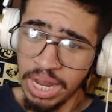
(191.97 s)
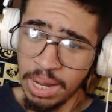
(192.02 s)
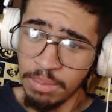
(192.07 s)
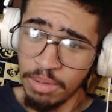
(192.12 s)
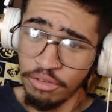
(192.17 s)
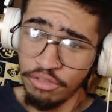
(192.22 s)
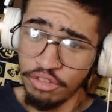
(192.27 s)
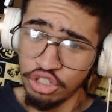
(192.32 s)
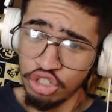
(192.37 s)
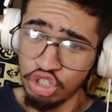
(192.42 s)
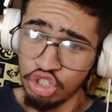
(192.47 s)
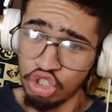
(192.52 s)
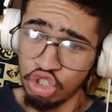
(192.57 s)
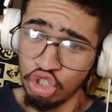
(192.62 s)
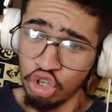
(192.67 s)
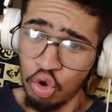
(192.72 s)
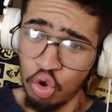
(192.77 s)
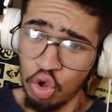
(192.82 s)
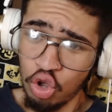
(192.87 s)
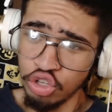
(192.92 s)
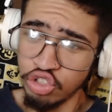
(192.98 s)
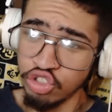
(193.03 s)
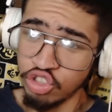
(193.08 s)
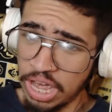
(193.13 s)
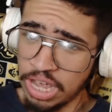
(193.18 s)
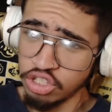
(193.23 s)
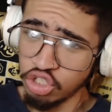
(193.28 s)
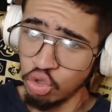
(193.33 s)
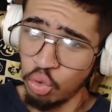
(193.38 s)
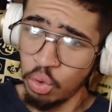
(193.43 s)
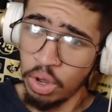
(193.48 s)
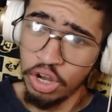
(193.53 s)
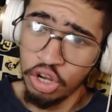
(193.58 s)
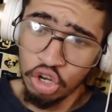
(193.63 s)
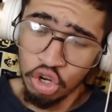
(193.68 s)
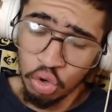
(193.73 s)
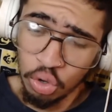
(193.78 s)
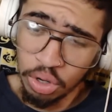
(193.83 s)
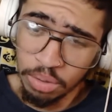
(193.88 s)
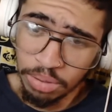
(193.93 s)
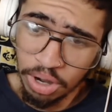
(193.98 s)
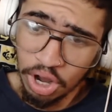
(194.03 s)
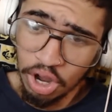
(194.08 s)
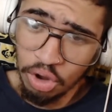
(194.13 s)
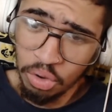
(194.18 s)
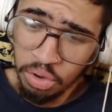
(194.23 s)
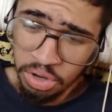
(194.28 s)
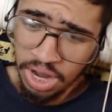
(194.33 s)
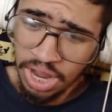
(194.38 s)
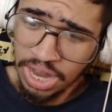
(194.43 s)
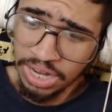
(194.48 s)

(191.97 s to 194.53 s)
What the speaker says: him of his jewels? That's the way to do it, bro.